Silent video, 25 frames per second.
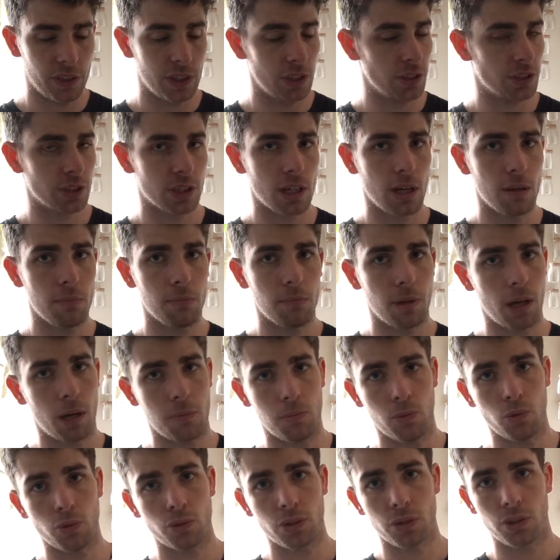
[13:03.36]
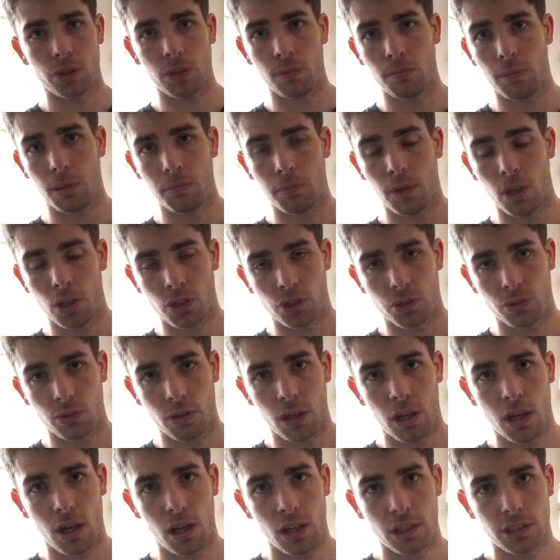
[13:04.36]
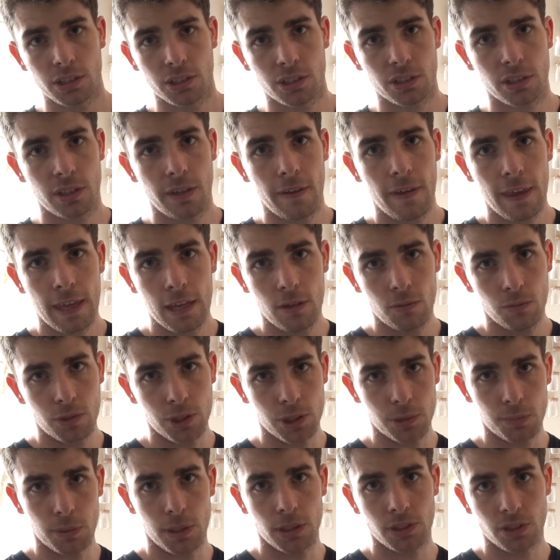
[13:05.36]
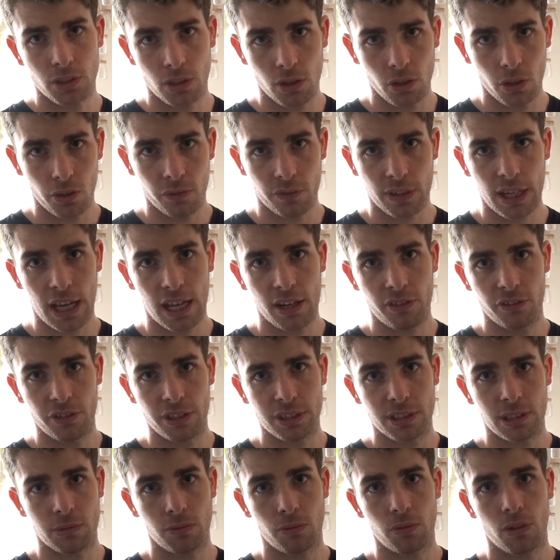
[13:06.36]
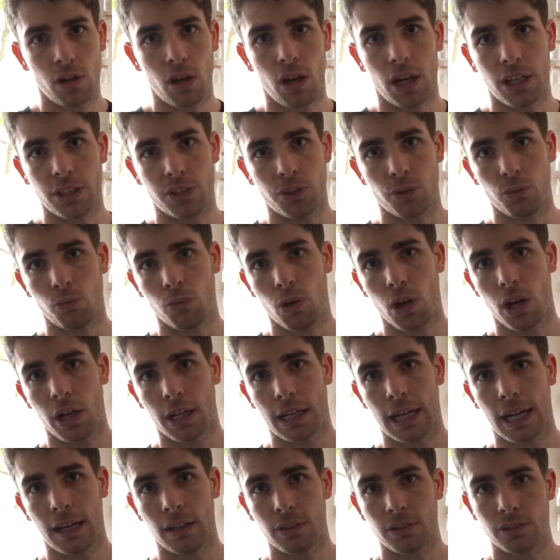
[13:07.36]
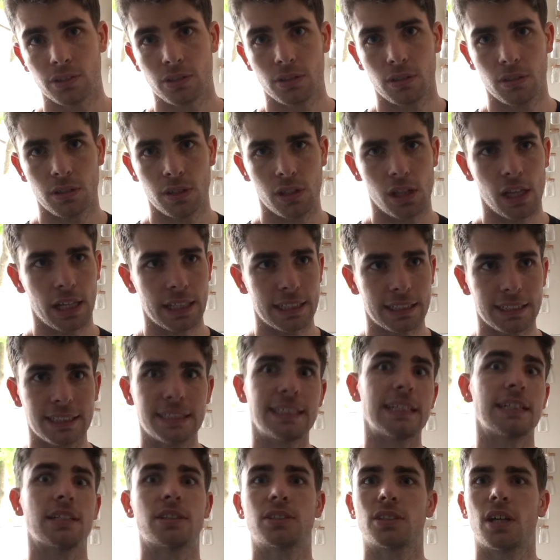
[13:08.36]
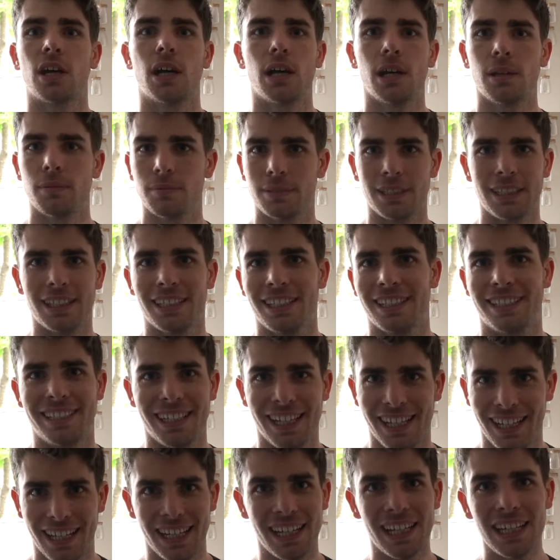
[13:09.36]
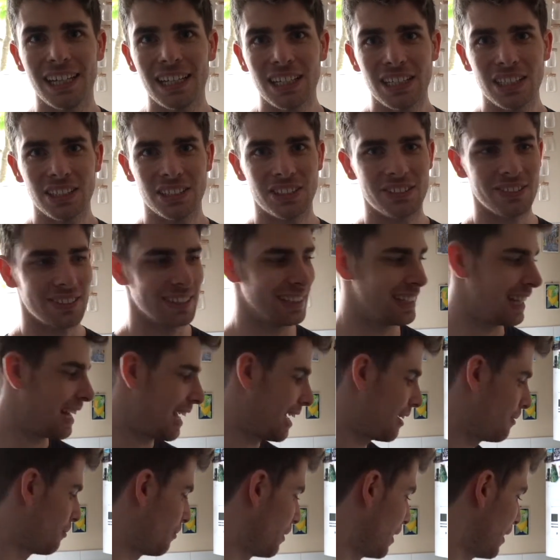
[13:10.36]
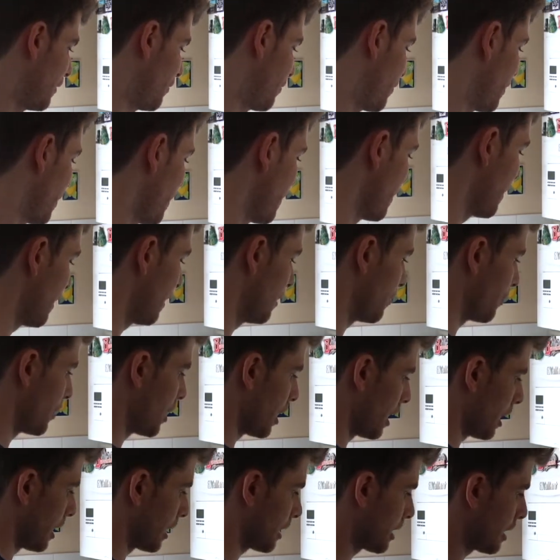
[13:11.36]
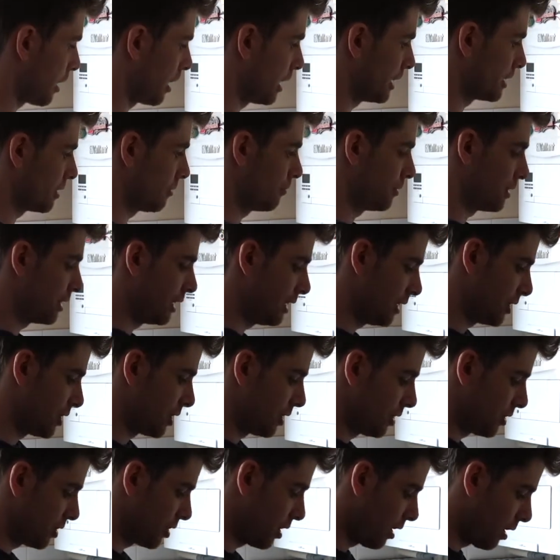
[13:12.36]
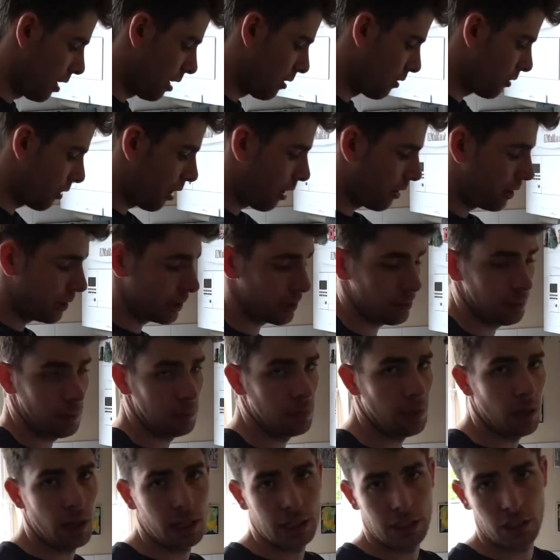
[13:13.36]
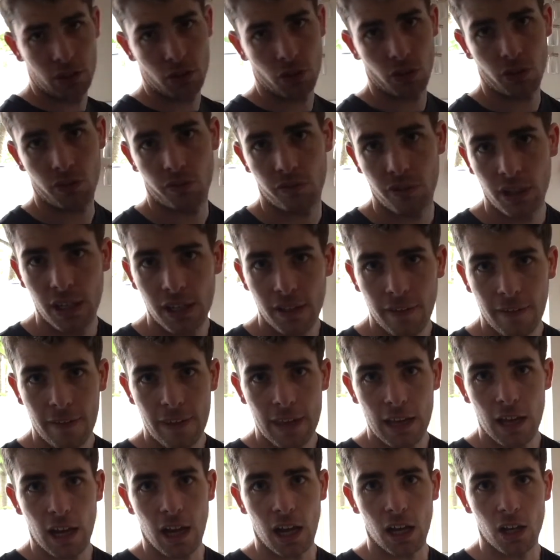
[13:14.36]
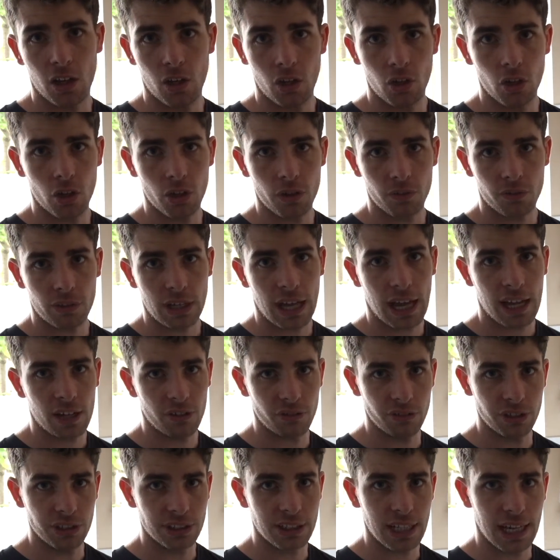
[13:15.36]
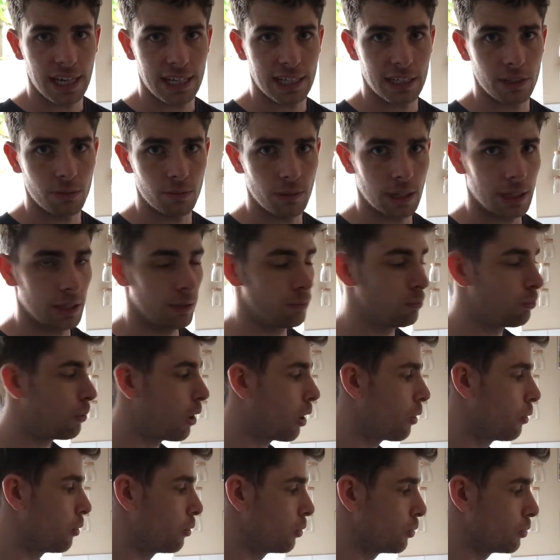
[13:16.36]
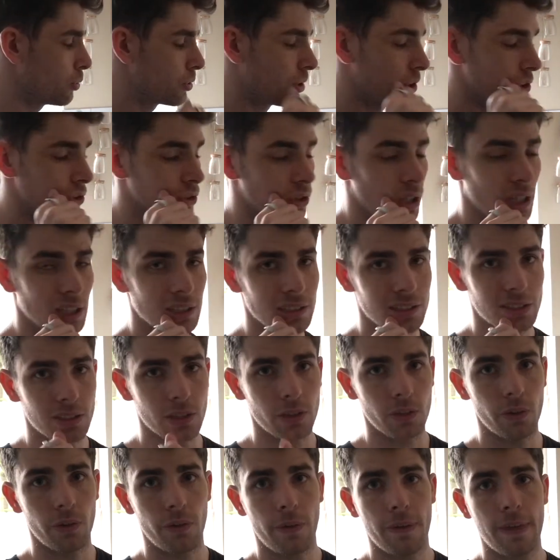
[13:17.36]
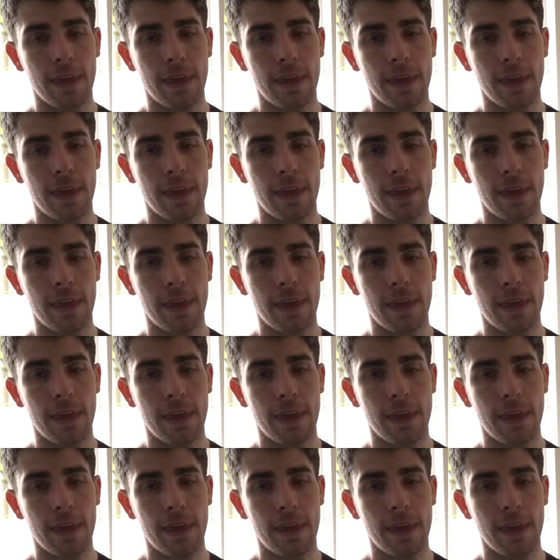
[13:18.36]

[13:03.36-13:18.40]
to come, but I'm also doing my martial arts, which burns a lot of calories, and I do workouts like 6 times in the day, doing that with the guys I'm teaching. So I'm going to be burning off a lot of calories anyway, while also trying to